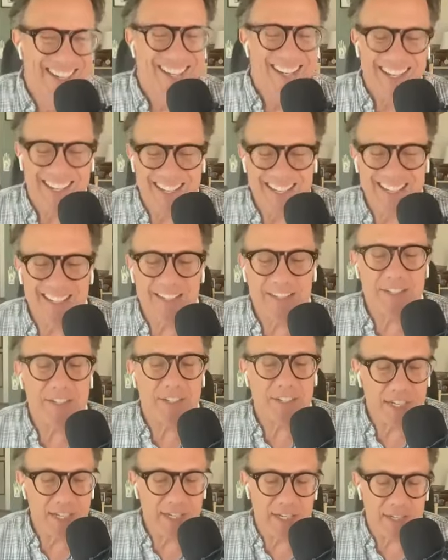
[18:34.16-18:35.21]

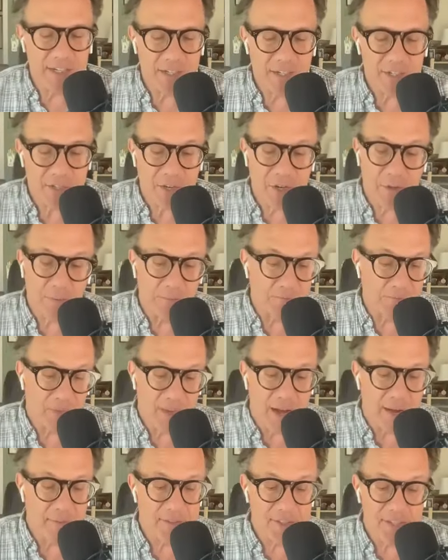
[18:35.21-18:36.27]
Indeed. So
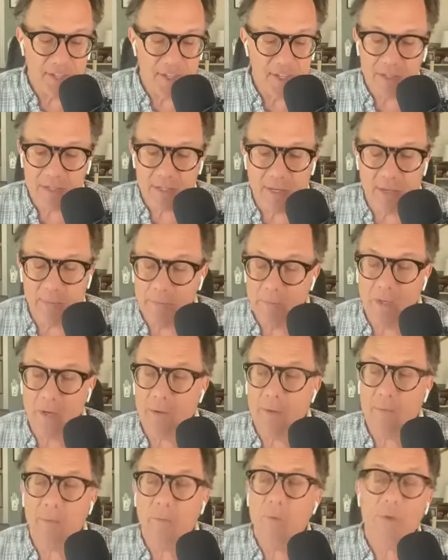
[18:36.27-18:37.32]
obviously,
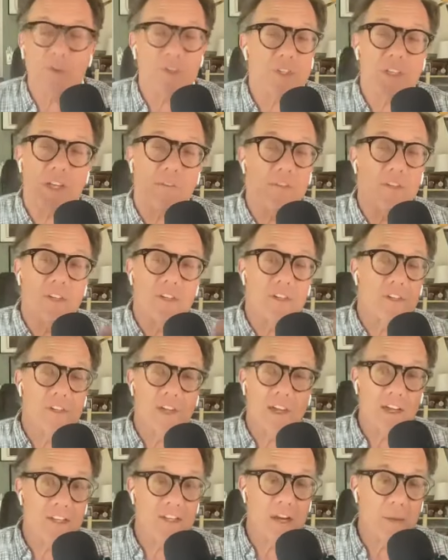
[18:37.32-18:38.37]
we're just giving this as a
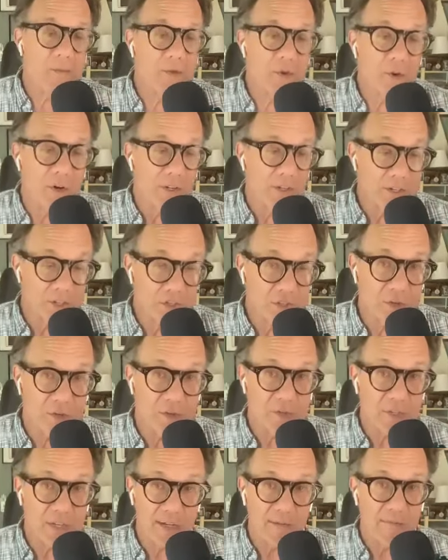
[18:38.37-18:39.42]
heads up to our
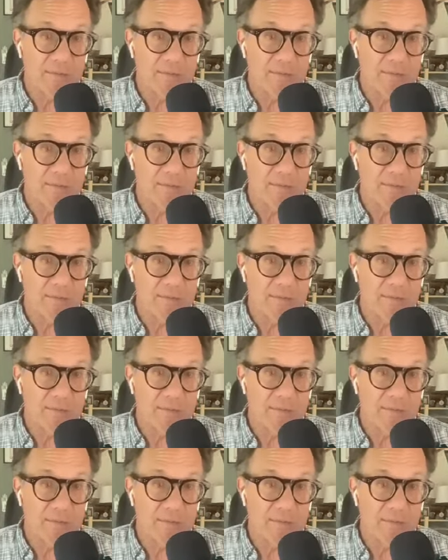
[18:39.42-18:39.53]
listeners that,